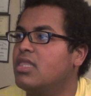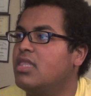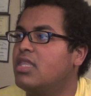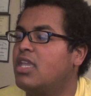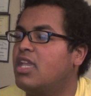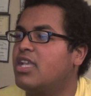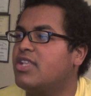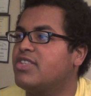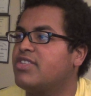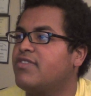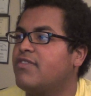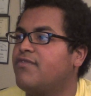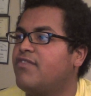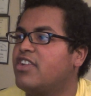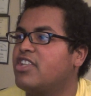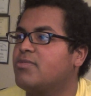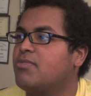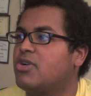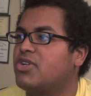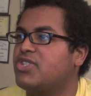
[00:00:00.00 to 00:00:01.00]
And the
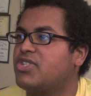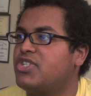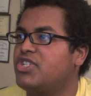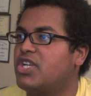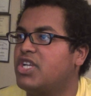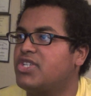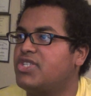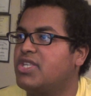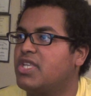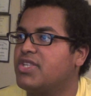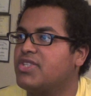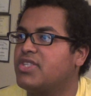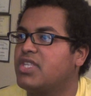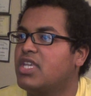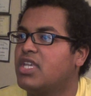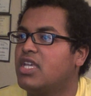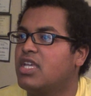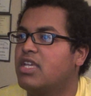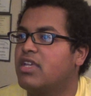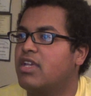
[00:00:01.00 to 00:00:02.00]
Visible Judge says,
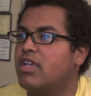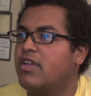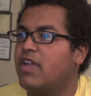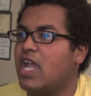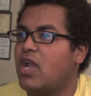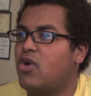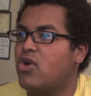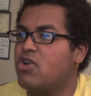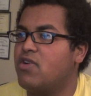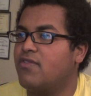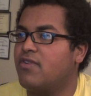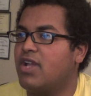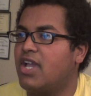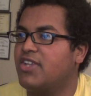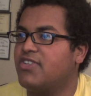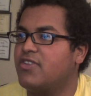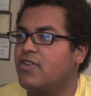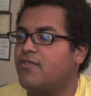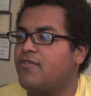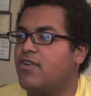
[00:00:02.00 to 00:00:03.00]
however,
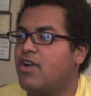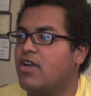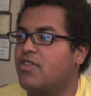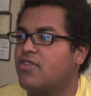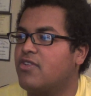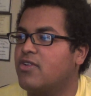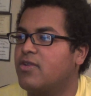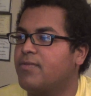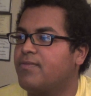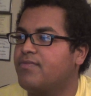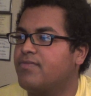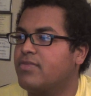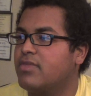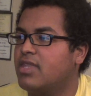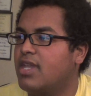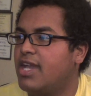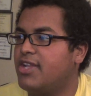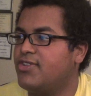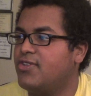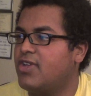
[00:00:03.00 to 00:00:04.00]
as your father,
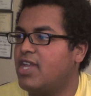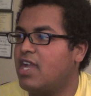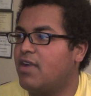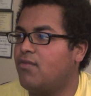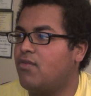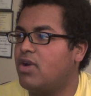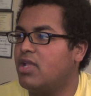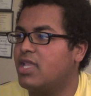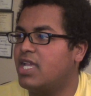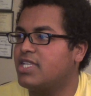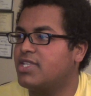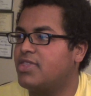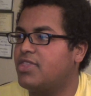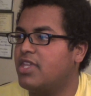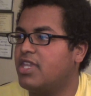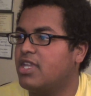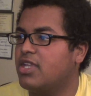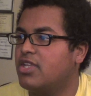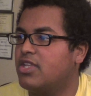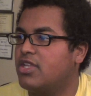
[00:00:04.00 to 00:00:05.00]
I do have one last
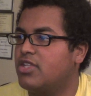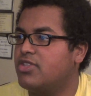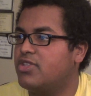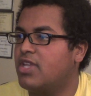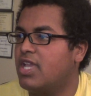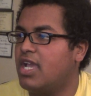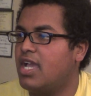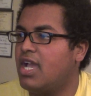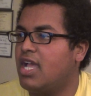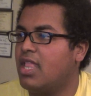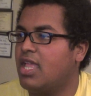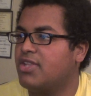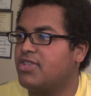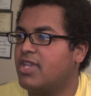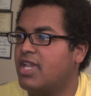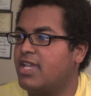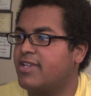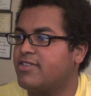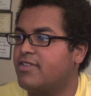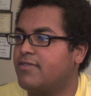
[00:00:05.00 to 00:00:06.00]
thing I'd like to
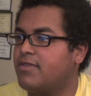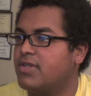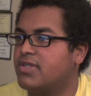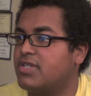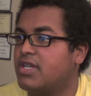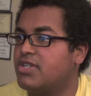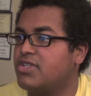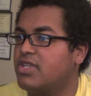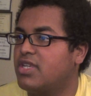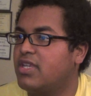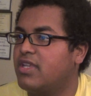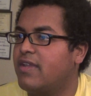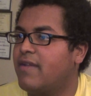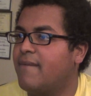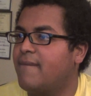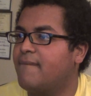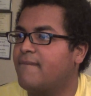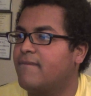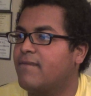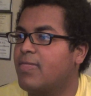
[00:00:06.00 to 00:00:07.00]
ask of you, Sanji.
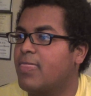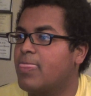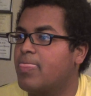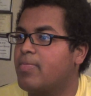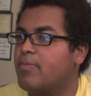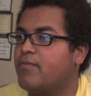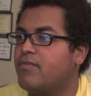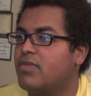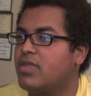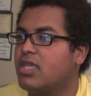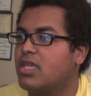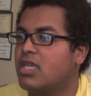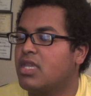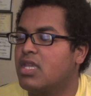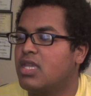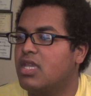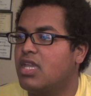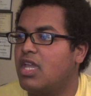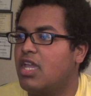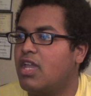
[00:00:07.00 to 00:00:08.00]

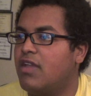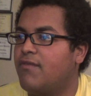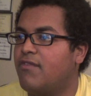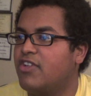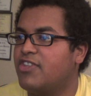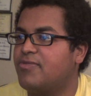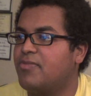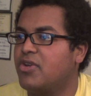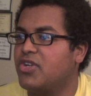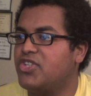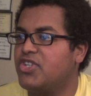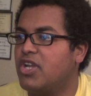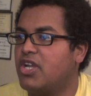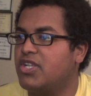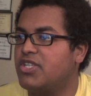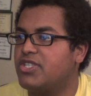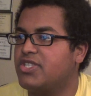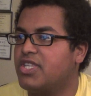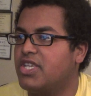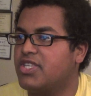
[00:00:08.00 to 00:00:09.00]
And Visible
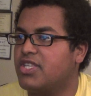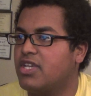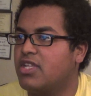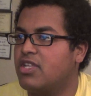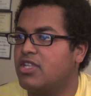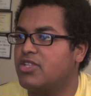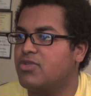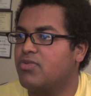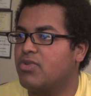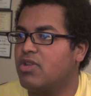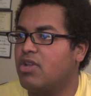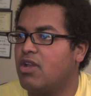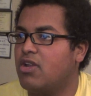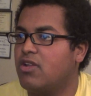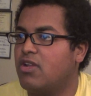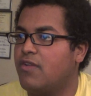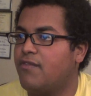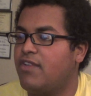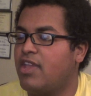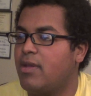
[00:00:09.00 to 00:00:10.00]
Judge says, it is regarding
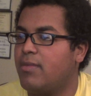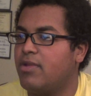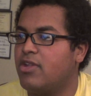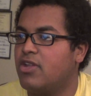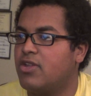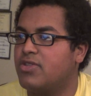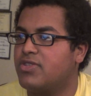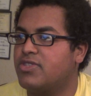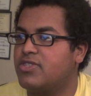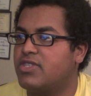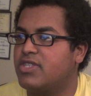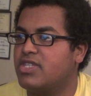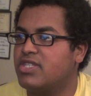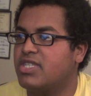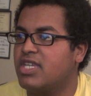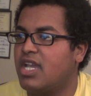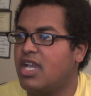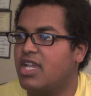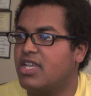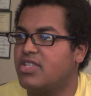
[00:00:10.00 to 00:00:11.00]
your family
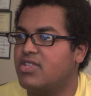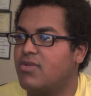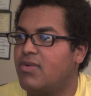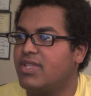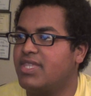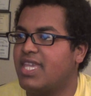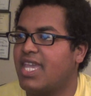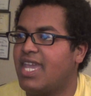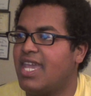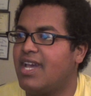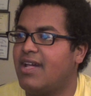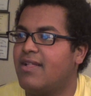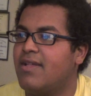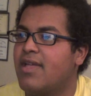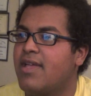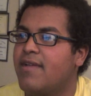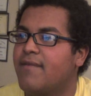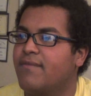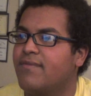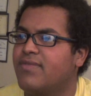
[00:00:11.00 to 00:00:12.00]
ties. What the hell?
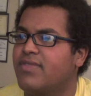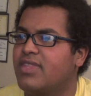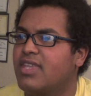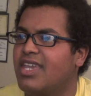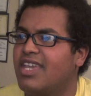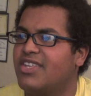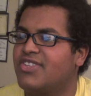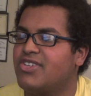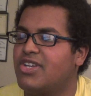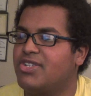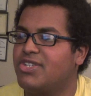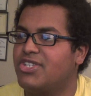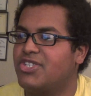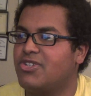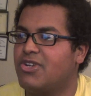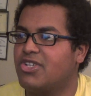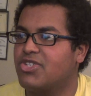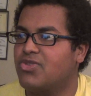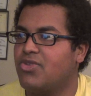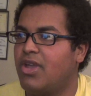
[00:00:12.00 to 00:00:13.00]
And Sanji
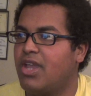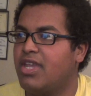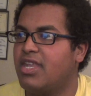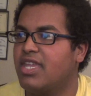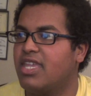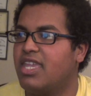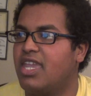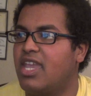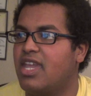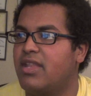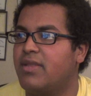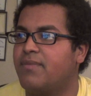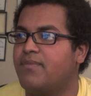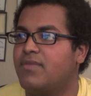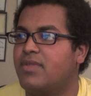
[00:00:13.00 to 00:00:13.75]
starts crying again.